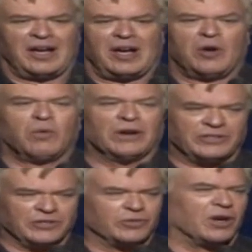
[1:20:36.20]
Which
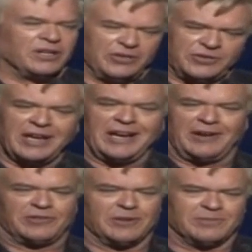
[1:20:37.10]
is what you say if
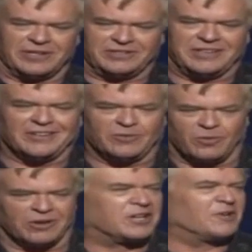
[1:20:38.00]
somebody says, "You
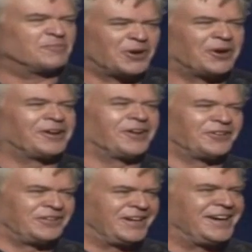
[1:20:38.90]
want to come party on
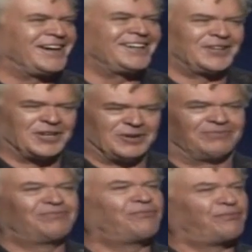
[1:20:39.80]
the yacht?" You go,
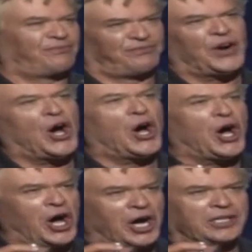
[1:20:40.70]

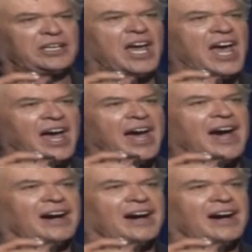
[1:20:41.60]
"Fuck yeah."